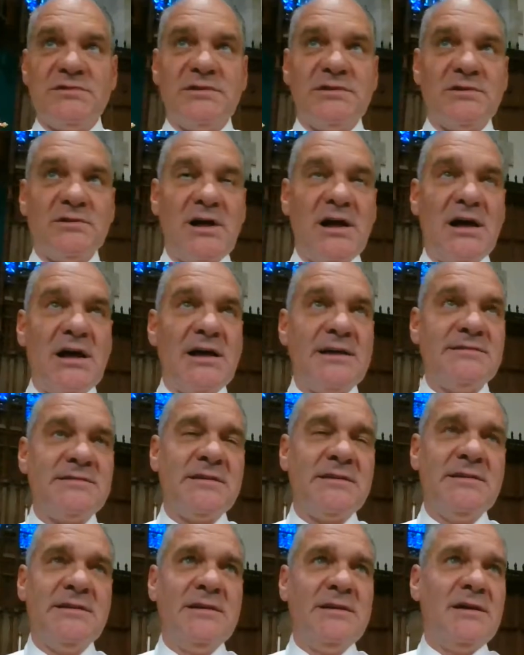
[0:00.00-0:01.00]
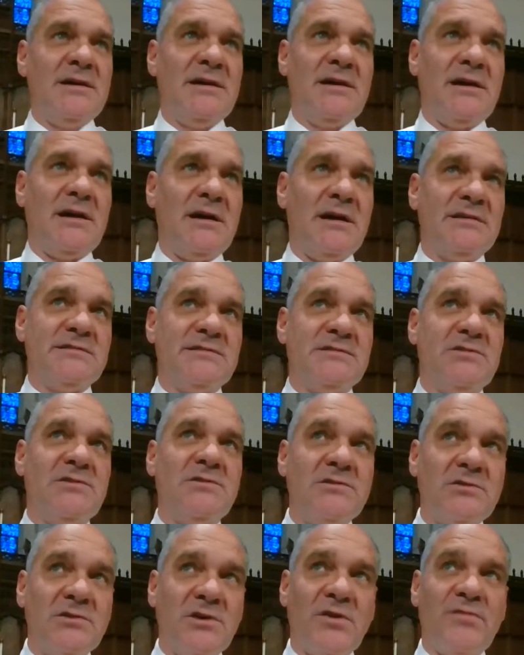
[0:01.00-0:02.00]
and their lies, as a
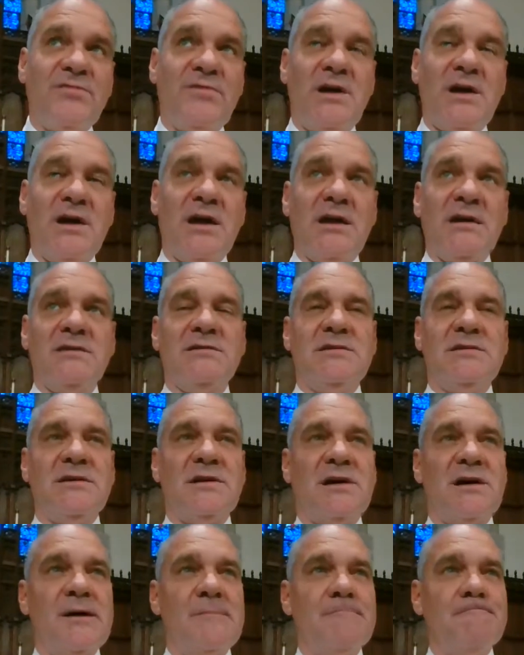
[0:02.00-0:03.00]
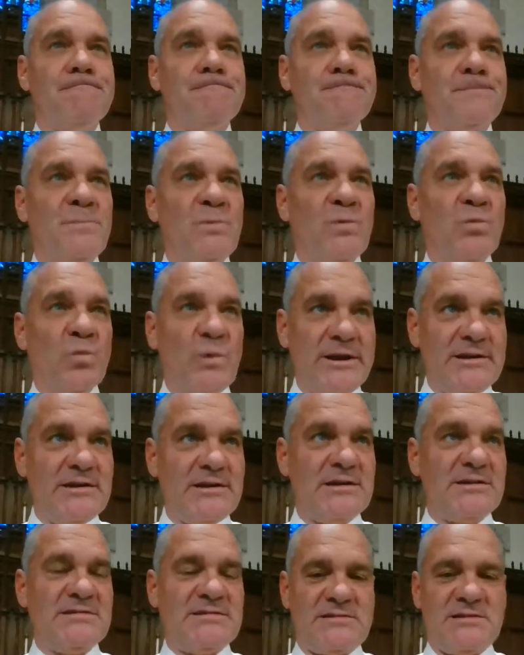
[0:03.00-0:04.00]
horrifying
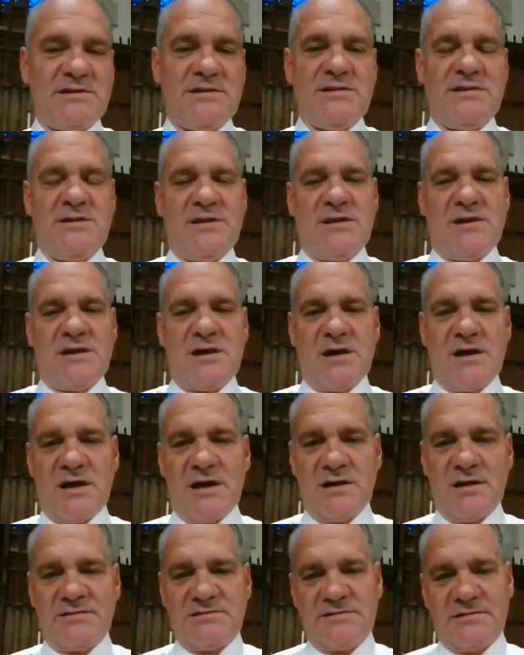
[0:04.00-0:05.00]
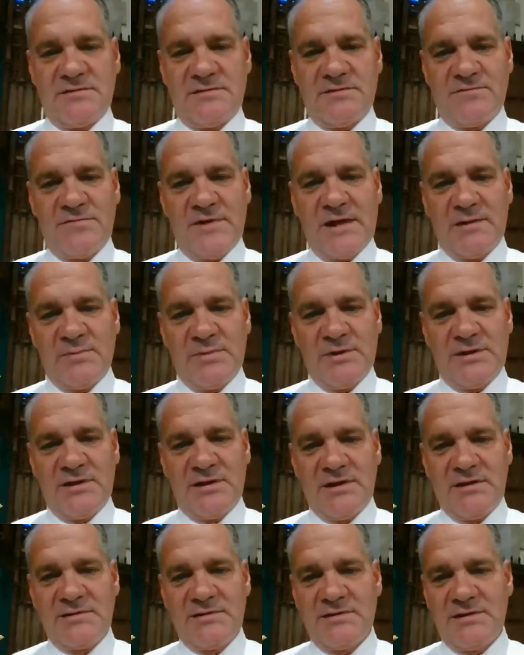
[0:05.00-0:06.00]
witness to the
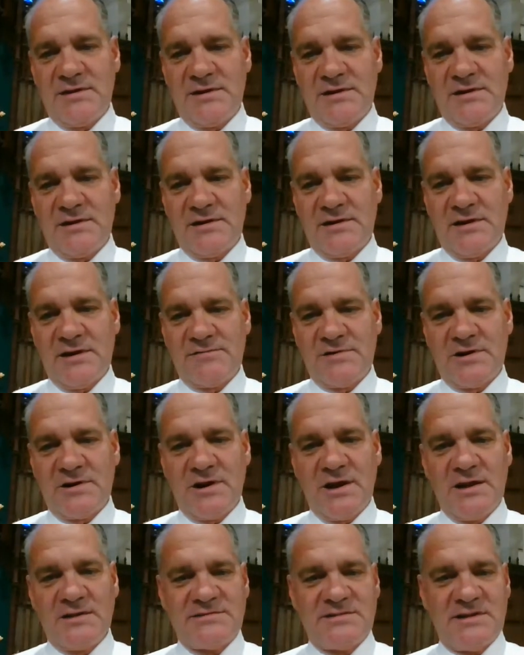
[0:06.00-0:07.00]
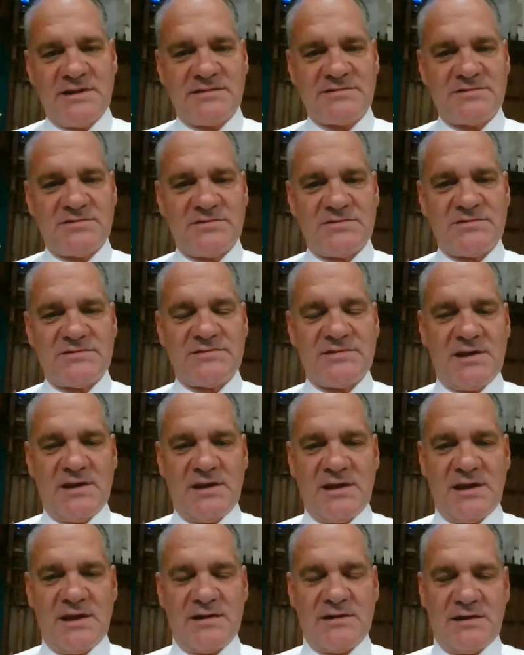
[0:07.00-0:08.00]
fallibility of our ancestors
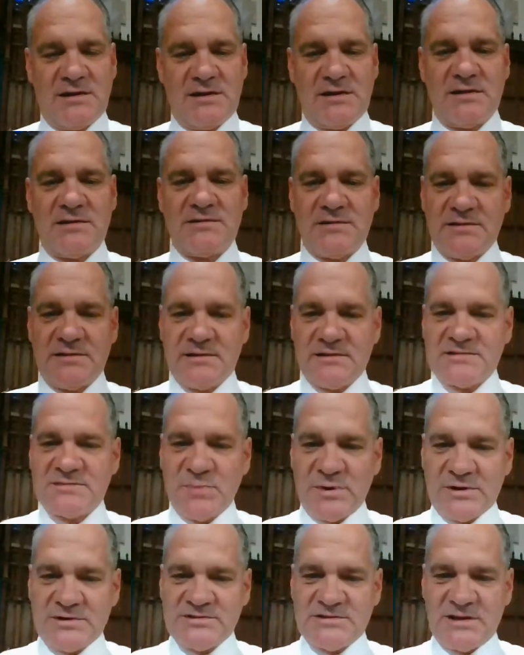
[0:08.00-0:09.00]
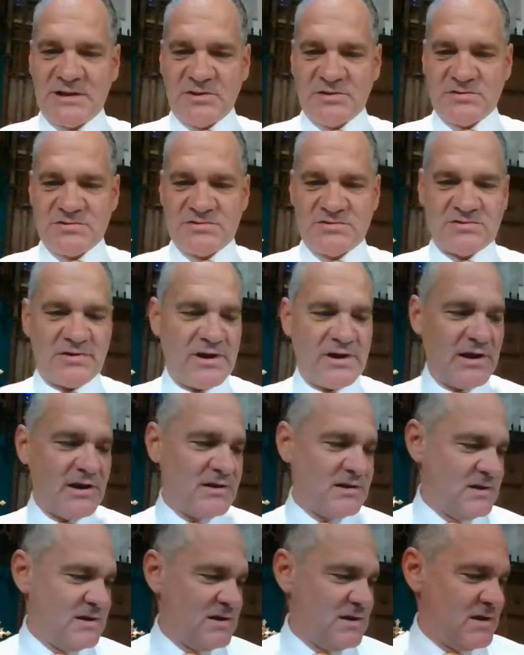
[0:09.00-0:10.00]
and to this particular
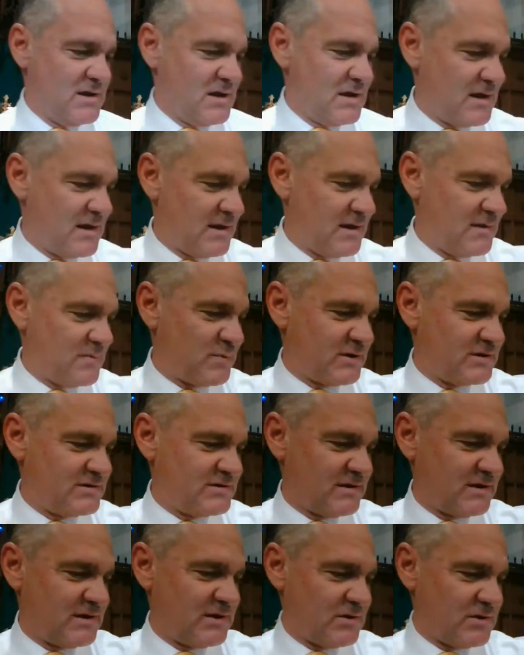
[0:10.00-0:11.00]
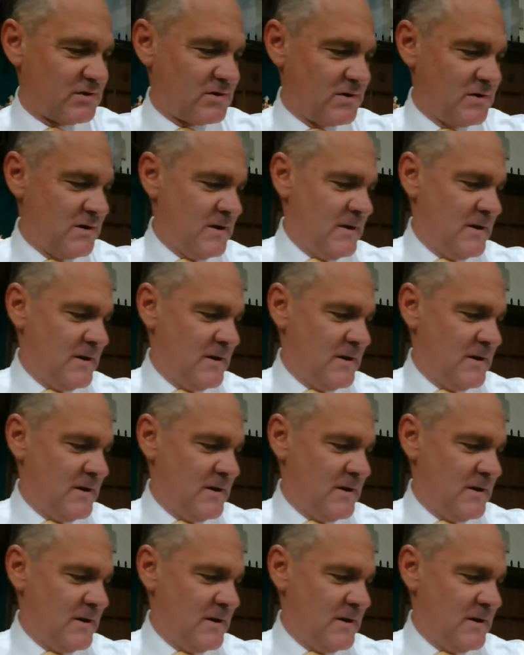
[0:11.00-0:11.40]
strain in particular.